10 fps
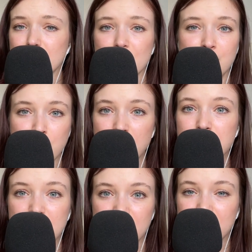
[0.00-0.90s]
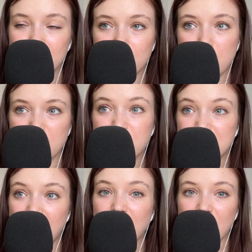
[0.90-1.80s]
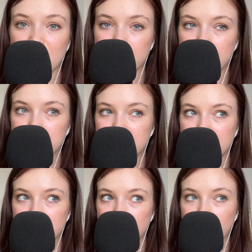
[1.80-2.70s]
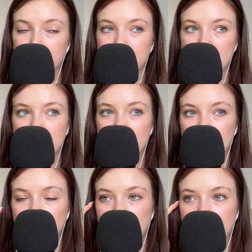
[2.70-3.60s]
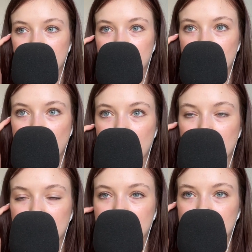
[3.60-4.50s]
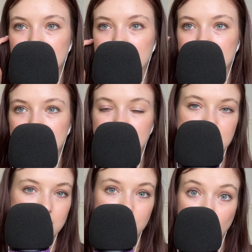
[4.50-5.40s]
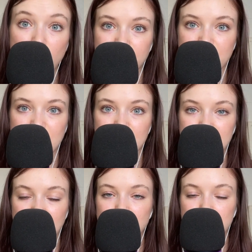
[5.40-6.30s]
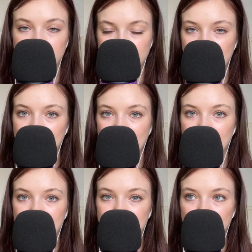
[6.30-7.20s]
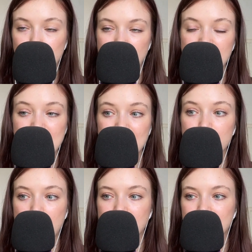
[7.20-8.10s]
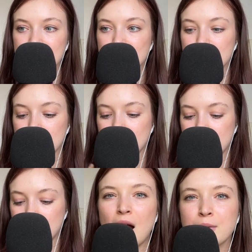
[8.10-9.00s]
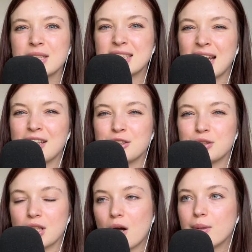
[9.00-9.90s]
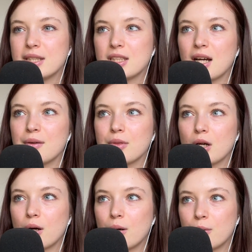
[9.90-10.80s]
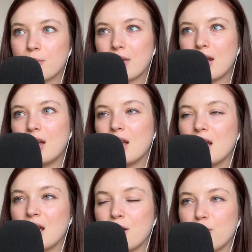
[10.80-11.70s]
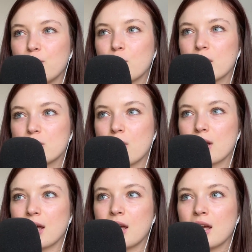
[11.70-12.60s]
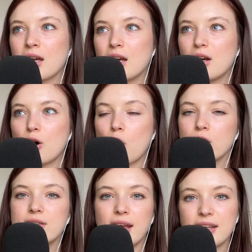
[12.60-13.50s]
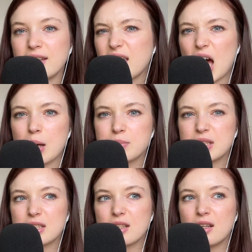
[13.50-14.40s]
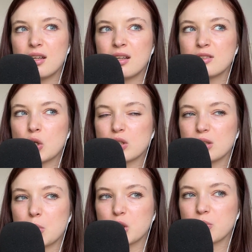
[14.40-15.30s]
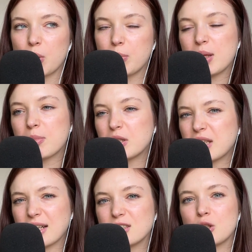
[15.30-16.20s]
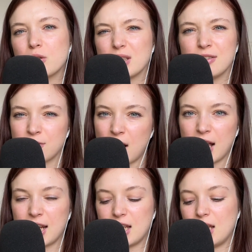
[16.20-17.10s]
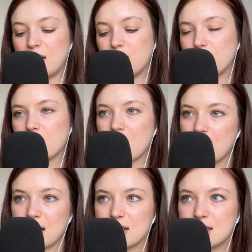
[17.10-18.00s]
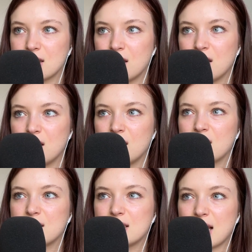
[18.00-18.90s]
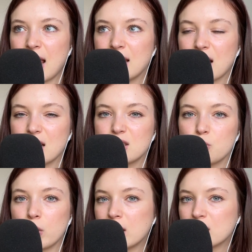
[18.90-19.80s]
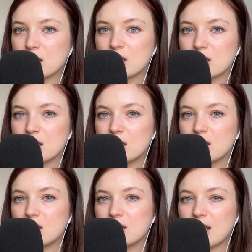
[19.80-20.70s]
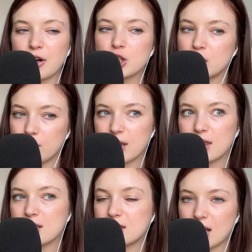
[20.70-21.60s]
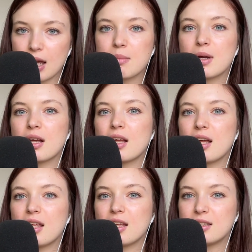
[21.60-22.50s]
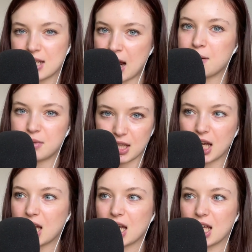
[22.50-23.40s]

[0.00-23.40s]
You might be that kind of person, where you are confident that you're making the right decision. I would say to slow it down though. If you're talking on dating apps, talk to multiple people, that is totally fine. If guys say that it's weird, they're doing the same damn thing.